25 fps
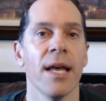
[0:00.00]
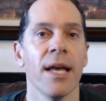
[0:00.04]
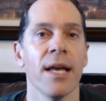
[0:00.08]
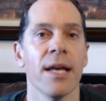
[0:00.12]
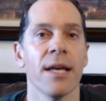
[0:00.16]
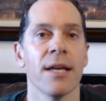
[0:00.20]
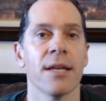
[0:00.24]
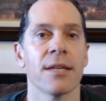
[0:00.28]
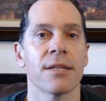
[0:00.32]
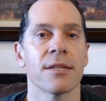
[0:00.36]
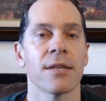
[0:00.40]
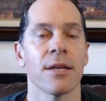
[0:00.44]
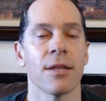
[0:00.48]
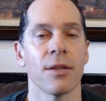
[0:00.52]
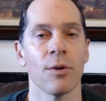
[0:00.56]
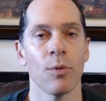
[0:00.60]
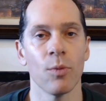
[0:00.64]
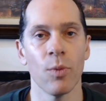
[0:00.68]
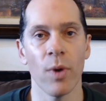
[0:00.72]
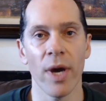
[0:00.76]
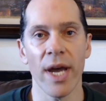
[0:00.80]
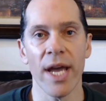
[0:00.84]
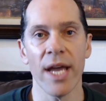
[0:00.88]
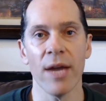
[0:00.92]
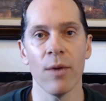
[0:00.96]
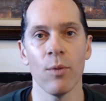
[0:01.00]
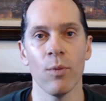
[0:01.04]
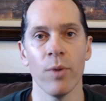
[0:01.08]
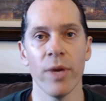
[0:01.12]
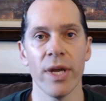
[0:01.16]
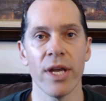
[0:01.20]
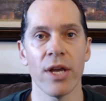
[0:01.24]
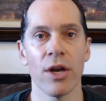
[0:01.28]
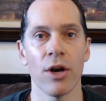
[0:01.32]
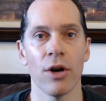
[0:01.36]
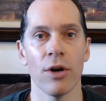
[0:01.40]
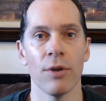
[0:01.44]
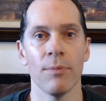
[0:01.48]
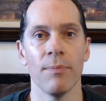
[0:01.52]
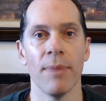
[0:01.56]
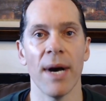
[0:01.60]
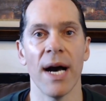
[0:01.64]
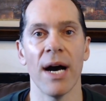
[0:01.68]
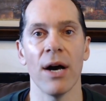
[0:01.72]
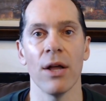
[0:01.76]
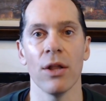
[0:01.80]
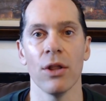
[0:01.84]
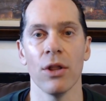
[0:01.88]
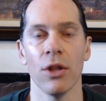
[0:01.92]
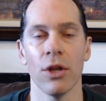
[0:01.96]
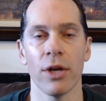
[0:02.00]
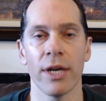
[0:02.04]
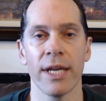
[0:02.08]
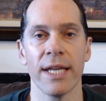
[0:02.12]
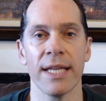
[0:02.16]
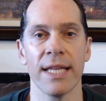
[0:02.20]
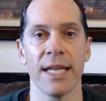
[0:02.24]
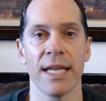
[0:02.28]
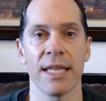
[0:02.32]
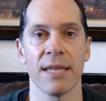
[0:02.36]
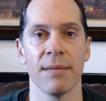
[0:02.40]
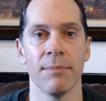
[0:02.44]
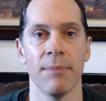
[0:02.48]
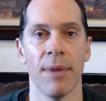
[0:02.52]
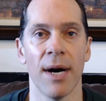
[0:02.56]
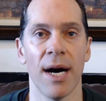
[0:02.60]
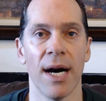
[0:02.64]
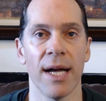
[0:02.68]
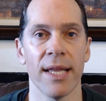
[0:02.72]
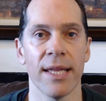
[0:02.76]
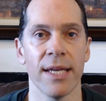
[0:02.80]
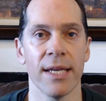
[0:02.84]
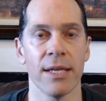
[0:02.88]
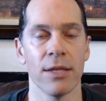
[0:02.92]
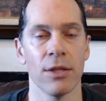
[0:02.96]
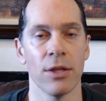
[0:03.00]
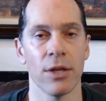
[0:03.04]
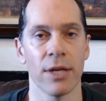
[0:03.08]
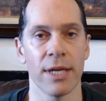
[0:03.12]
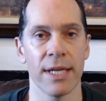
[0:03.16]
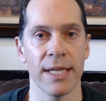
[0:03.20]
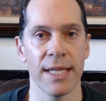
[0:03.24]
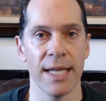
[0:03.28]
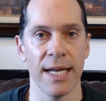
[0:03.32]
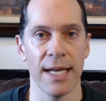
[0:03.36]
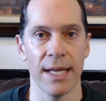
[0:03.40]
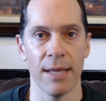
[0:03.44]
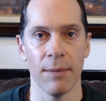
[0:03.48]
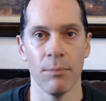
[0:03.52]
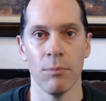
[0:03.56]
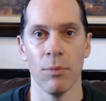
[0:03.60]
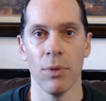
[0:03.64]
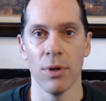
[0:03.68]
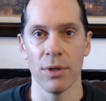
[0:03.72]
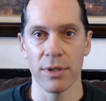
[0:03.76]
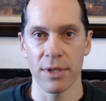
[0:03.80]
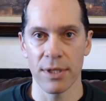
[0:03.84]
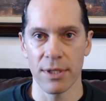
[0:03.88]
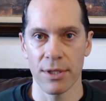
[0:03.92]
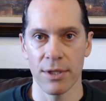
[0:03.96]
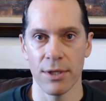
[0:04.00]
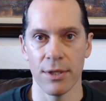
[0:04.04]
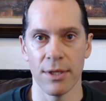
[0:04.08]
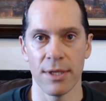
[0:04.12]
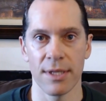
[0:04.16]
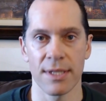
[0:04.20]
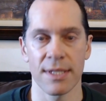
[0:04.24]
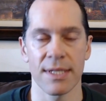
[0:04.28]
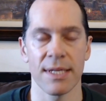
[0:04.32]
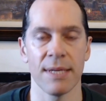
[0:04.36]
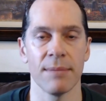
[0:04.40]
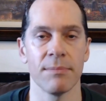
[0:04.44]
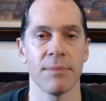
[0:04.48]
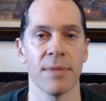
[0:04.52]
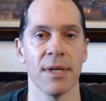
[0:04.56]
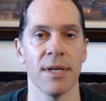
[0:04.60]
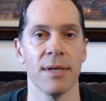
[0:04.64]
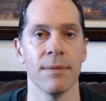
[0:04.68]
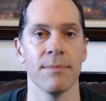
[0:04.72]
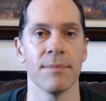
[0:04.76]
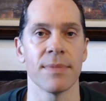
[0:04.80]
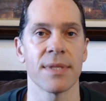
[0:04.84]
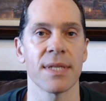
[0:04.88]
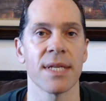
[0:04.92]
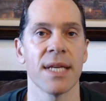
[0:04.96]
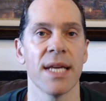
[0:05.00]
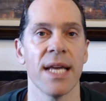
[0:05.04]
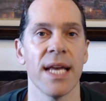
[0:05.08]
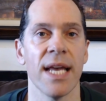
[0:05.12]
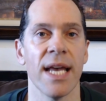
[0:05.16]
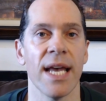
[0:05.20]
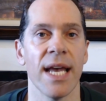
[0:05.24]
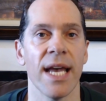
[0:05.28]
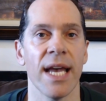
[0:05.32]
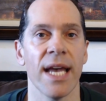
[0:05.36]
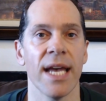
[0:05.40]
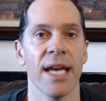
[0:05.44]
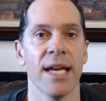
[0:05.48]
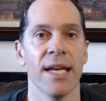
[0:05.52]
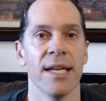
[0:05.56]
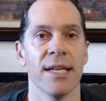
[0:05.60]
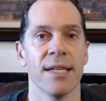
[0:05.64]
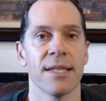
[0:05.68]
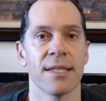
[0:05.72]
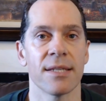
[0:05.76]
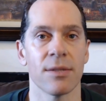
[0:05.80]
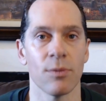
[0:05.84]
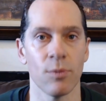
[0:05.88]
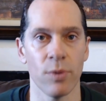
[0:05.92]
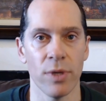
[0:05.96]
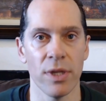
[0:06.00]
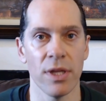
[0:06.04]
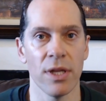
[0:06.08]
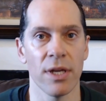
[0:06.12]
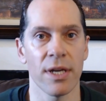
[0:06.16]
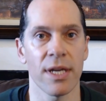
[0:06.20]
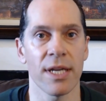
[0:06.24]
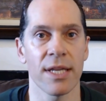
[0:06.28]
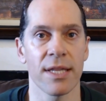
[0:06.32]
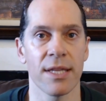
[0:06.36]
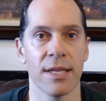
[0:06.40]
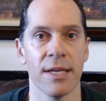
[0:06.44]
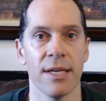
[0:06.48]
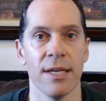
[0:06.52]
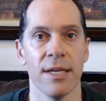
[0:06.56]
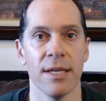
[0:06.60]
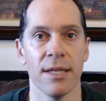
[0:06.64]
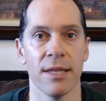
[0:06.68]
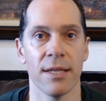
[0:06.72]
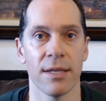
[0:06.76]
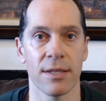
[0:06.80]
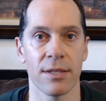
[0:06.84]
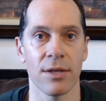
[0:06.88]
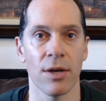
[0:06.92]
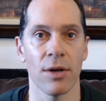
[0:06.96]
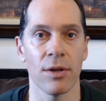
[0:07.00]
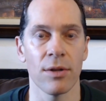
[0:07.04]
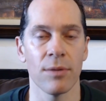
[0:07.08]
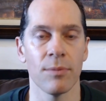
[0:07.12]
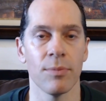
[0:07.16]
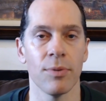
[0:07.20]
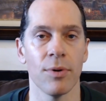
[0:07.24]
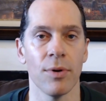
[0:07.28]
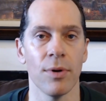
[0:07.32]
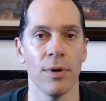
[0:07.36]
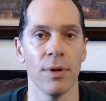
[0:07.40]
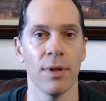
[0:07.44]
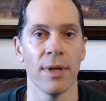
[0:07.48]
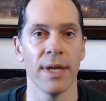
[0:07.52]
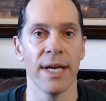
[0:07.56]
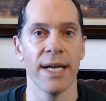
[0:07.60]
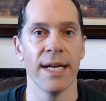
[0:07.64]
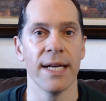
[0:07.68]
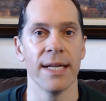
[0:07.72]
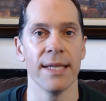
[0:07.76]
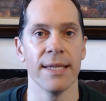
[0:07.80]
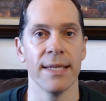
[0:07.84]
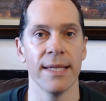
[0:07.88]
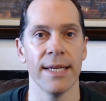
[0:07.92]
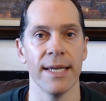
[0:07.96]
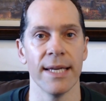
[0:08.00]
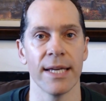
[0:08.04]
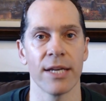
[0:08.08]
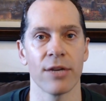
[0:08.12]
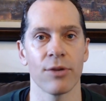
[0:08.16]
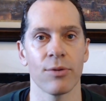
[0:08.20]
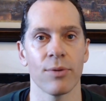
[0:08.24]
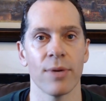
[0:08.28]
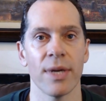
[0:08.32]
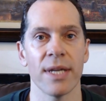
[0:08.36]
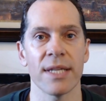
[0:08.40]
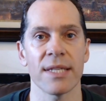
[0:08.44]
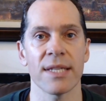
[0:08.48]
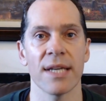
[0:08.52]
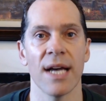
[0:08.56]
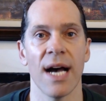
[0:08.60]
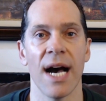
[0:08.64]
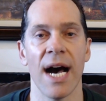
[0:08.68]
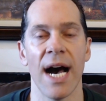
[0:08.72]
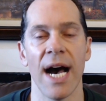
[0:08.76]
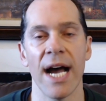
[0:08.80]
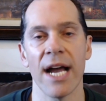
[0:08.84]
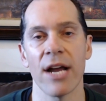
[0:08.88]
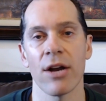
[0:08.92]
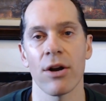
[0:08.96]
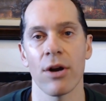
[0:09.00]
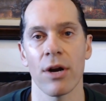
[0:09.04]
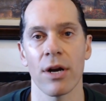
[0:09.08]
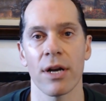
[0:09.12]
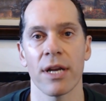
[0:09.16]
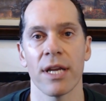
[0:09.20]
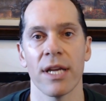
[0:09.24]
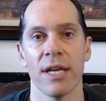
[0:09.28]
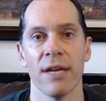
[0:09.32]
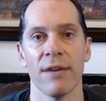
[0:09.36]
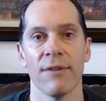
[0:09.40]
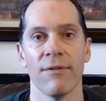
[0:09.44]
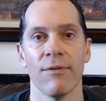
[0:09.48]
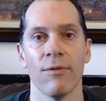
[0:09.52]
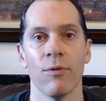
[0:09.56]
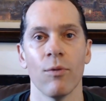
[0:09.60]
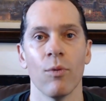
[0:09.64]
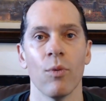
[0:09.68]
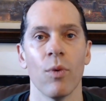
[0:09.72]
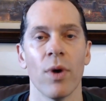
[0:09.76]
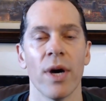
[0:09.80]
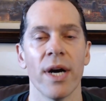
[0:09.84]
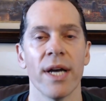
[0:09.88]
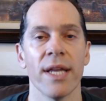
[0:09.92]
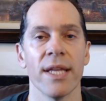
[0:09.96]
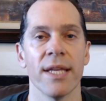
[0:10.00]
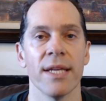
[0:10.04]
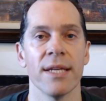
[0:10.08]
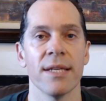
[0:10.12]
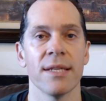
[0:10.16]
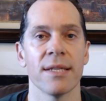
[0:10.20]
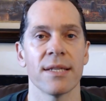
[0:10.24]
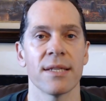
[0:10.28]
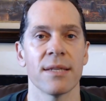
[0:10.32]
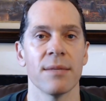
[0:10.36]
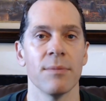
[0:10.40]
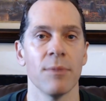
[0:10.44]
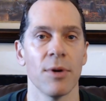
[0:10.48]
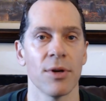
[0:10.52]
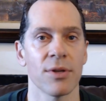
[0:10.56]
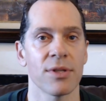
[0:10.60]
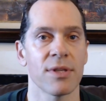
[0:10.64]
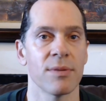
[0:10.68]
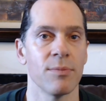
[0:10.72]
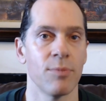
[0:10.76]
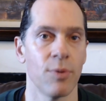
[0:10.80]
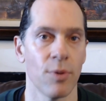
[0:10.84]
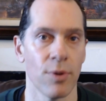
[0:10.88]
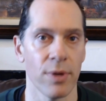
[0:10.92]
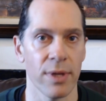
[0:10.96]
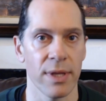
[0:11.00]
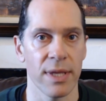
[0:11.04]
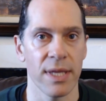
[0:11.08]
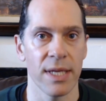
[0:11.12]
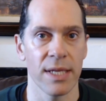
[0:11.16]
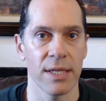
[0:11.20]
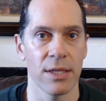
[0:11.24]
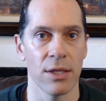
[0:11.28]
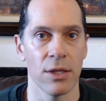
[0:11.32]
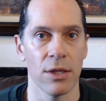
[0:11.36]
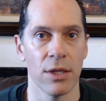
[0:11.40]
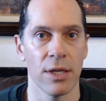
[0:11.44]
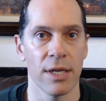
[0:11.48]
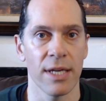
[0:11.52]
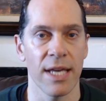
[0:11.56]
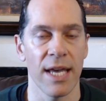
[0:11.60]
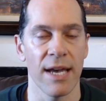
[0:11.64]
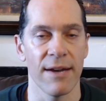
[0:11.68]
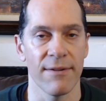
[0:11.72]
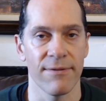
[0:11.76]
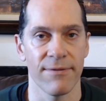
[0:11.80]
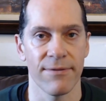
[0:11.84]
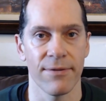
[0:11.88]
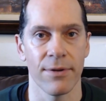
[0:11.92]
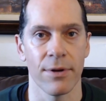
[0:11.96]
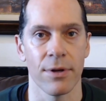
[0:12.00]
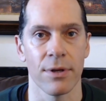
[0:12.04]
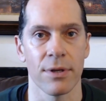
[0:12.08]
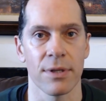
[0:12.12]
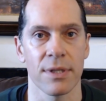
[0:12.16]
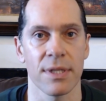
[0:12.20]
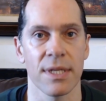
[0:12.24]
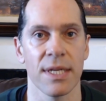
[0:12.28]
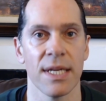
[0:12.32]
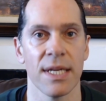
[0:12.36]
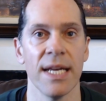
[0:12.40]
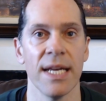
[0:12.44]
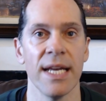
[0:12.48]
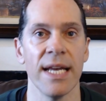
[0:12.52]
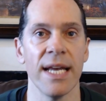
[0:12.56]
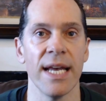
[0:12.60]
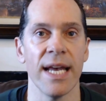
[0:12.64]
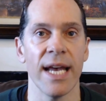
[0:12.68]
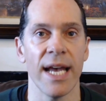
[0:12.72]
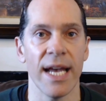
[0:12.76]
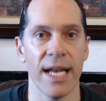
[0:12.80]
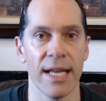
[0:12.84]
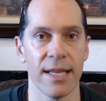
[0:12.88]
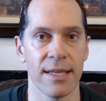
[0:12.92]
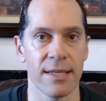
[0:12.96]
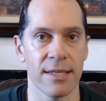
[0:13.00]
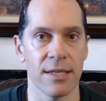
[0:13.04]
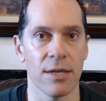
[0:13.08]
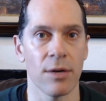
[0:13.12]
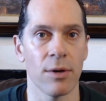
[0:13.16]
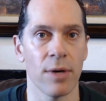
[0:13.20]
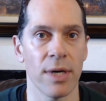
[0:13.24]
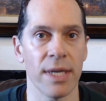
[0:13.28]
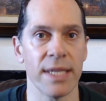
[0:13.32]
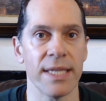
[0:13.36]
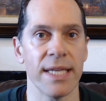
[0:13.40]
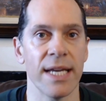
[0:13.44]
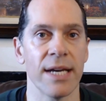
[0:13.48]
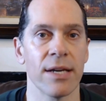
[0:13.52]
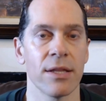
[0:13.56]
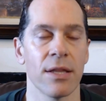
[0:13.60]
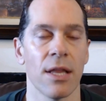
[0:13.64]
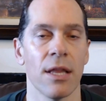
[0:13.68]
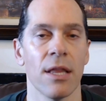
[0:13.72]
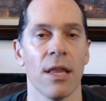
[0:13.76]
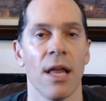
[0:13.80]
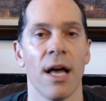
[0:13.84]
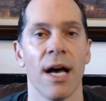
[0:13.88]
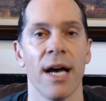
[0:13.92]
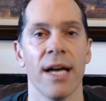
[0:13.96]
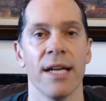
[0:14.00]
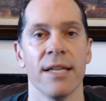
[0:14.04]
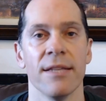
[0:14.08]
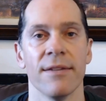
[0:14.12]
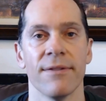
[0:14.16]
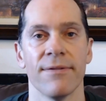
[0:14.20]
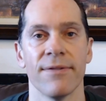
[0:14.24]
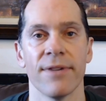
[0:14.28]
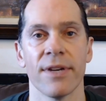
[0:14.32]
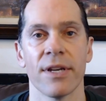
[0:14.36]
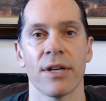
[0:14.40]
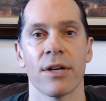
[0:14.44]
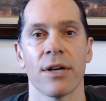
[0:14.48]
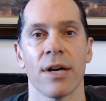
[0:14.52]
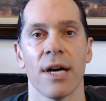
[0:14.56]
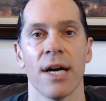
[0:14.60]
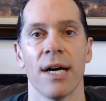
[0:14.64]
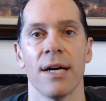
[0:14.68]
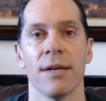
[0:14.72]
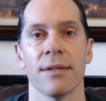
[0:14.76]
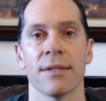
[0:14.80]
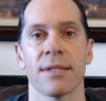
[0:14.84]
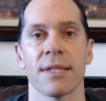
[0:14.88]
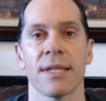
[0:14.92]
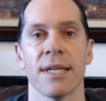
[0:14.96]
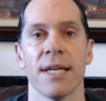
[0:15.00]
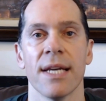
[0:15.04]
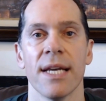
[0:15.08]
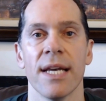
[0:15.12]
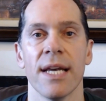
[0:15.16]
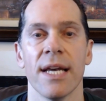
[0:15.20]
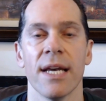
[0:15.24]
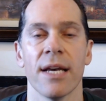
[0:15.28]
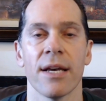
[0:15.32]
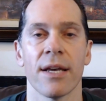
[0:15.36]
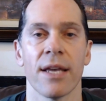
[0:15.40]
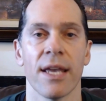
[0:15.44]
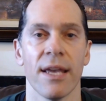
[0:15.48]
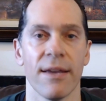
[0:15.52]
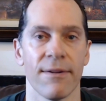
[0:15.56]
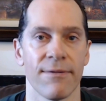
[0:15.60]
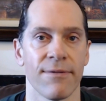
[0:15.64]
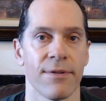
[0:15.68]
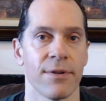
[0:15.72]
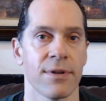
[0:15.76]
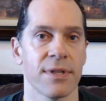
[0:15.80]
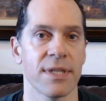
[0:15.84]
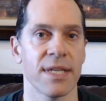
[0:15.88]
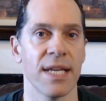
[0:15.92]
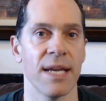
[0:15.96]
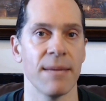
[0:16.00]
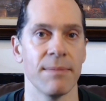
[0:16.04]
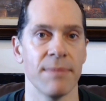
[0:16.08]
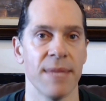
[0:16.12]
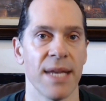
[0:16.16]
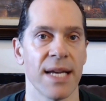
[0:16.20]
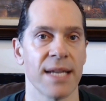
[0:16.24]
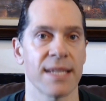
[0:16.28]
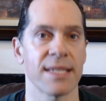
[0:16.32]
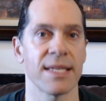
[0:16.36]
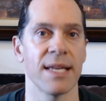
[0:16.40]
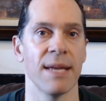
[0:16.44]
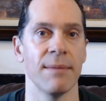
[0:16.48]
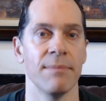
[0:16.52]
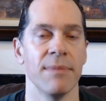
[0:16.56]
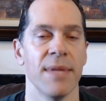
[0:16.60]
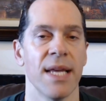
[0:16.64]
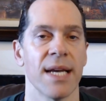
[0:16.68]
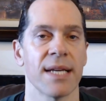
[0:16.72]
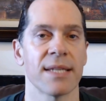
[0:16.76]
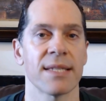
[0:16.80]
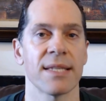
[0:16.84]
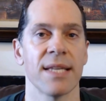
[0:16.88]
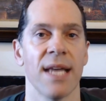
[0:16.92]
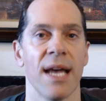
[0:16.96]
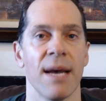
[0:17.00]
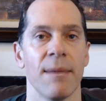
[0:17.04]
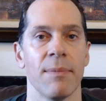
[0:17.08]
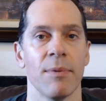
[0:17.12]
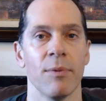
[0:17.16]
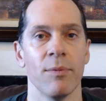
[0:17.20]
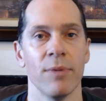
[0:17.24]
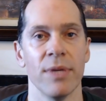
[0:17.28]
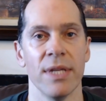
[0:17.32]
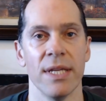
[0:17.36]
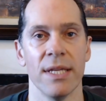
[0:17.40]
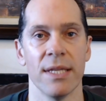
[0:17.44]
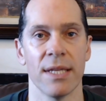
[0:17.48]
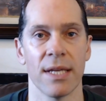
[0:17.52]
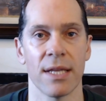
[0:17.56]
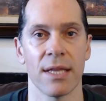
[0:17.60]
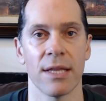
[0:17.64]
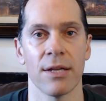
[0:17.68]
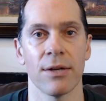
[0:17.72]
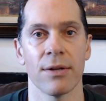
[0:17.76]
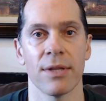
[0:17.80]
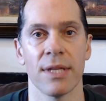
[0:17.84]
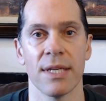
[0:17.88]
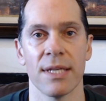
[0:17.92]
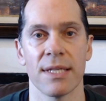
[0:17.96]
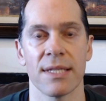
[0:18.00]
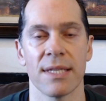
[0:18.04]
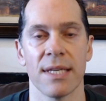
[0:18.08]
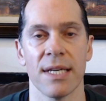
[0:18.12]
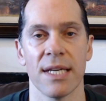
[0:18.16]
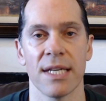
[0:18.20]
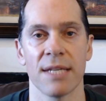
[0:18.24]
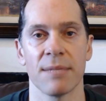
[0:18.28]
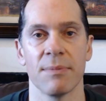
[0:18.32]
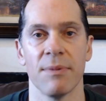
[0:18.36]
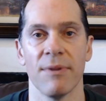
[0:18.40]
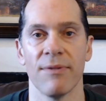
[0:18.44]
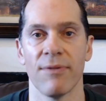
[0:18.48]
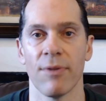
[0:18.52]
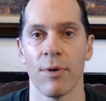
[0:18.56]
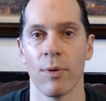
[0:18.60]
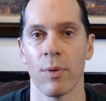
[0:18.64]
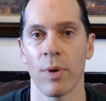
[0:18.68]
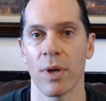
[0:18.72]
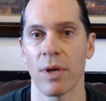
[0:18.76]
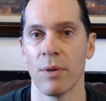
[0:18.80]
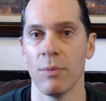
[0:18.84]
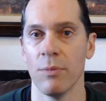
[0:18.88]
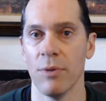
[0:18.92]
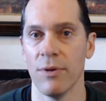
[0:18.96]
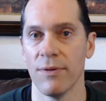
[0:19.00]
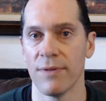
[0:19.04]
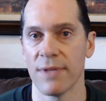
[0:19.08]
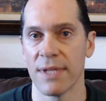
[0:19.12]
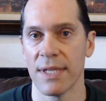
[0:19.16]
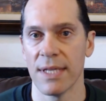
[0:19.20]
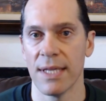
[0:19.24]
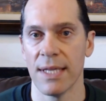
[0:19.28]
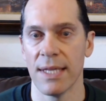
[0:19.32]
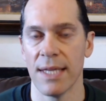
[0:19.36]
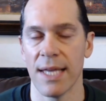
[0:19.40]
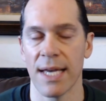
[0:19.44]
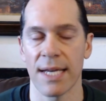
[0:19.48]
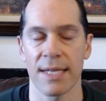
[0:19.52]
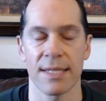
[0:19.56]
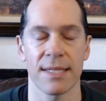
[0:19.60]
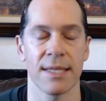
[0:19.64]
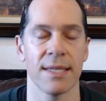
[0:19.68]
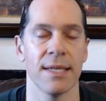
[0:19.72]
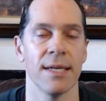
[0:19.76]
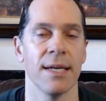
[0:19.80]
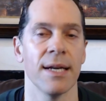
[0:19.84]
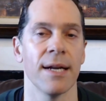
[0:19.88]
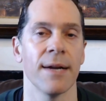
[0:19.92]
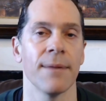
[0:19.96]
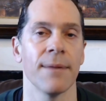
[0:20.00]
So the way we go about looking at the body and looking at multitude of symptoms is we look at the totem pole, and it creates a hierarchy of what is the most important thing to look at first, and so on down the line to figure out, okay, first step, next step, next step, and we need to clear these things before we can move to the next thing.